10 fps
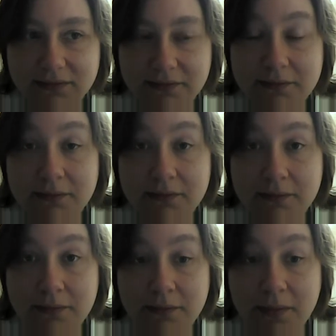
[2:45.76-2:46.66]

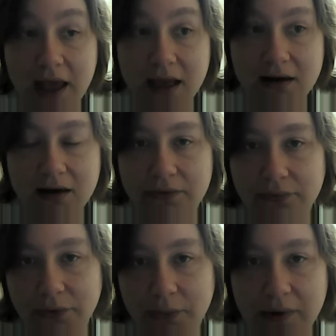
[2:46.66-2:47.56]
Mainly
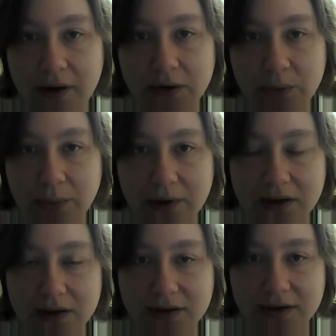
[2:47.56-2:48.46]
for me it
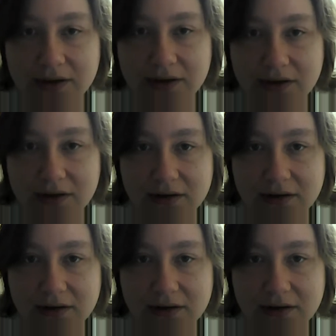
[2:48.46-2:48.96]
was